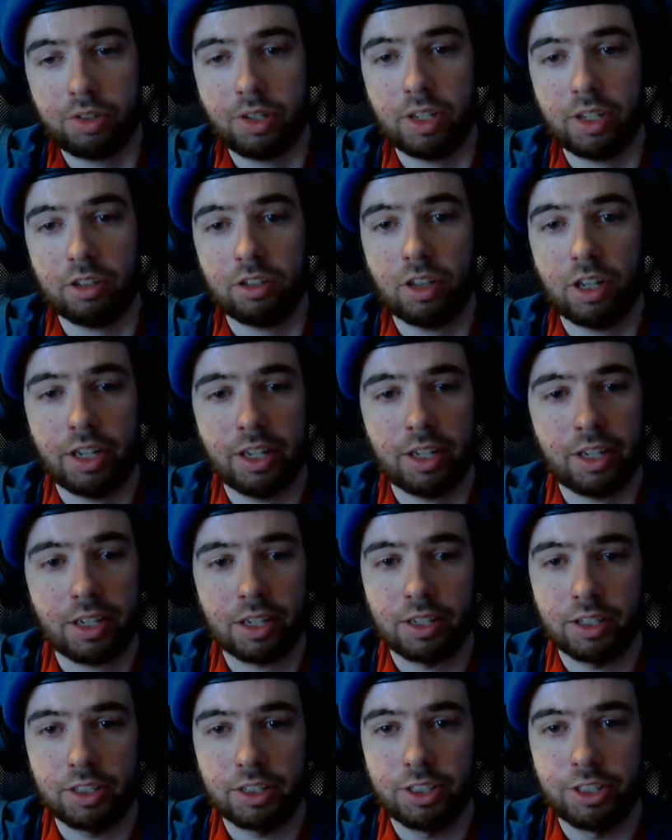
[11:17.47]
like an
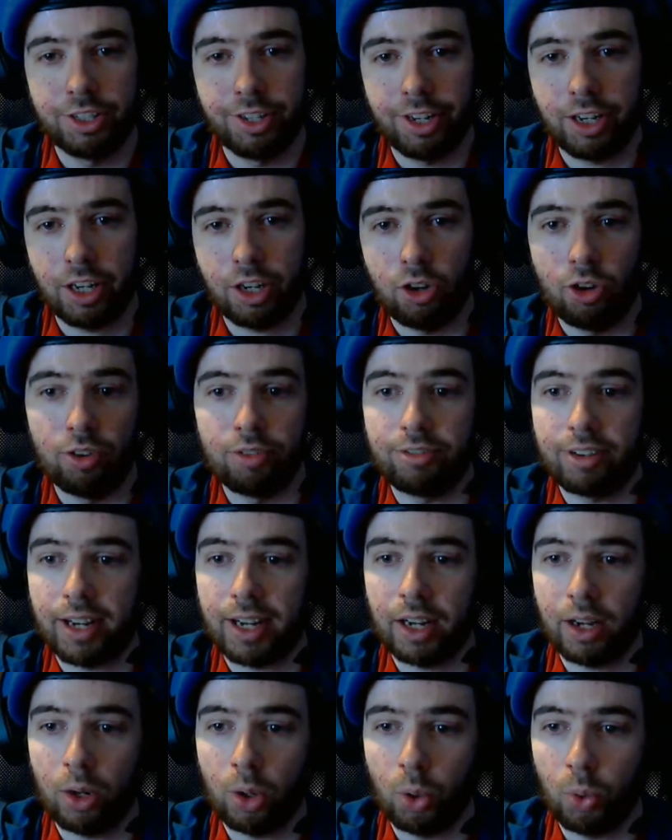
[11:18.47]
idea of
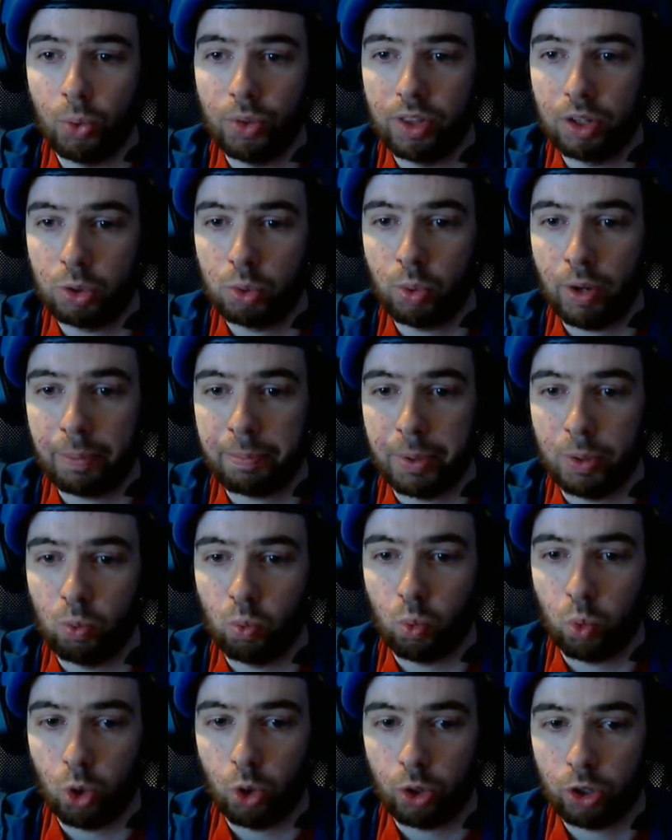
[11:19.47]
how this weapon
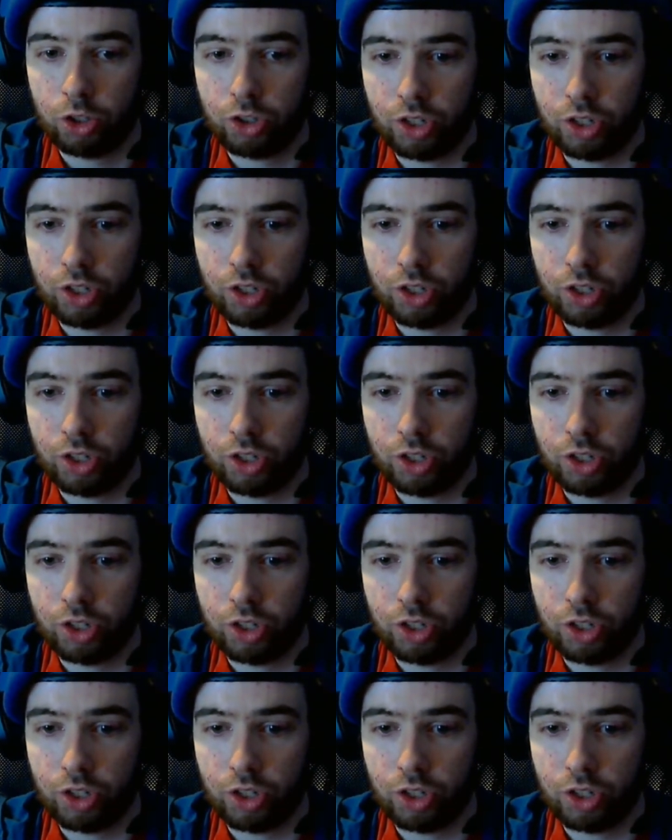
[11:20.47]
works.